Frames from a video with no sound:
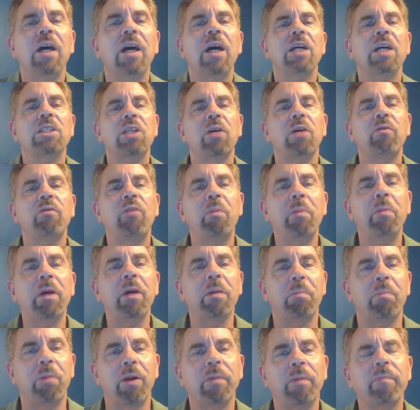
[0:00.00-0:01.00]
So
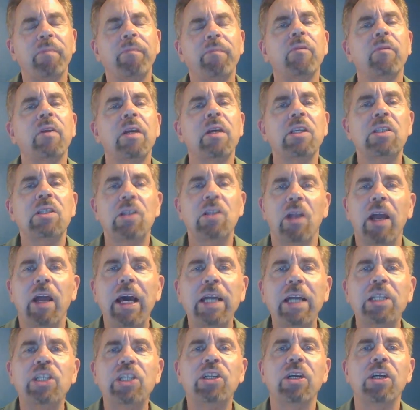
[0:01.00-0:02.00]
remember,
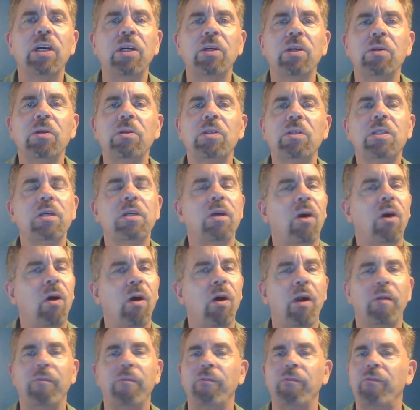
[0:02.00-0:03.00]
slideshows
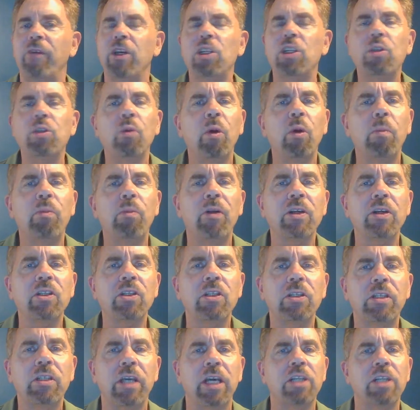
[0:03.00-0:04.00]
are visual
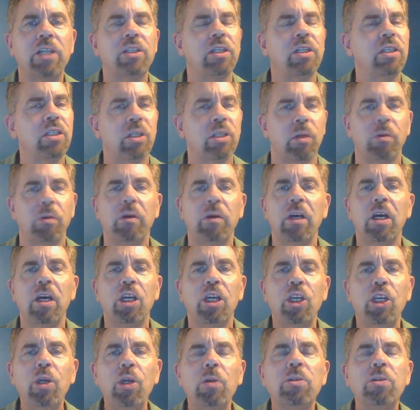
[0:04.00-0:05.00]
presentations, so
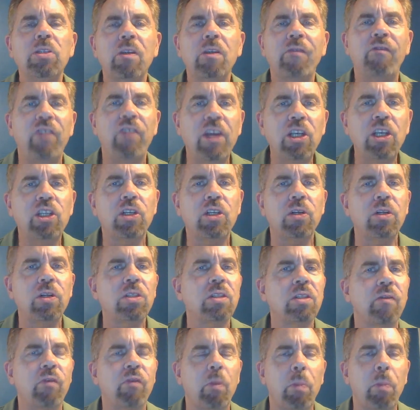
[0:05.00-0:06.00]
use the
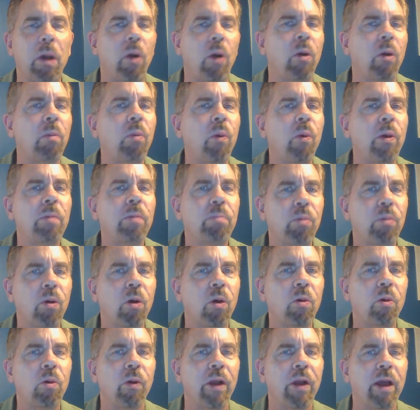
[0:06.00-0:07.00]
features of the PowerPoint
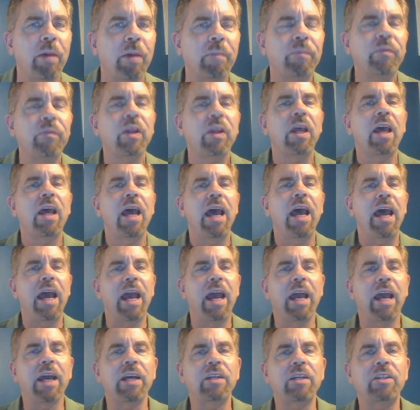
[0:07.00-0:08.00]
program,
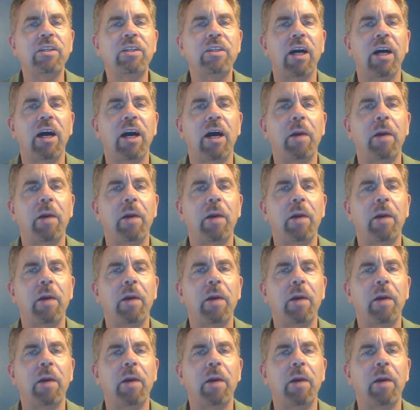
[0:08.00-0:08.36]
and